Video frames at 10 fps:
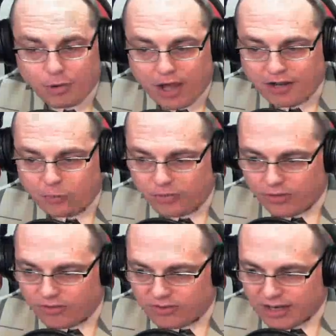products
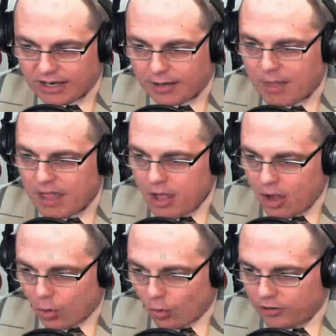within the city.
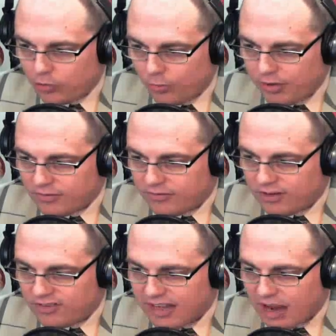According to a recent
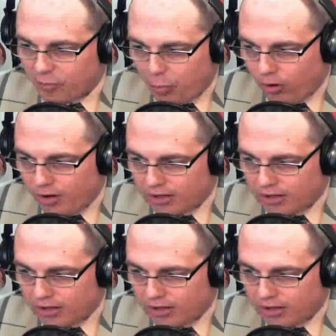city staff report,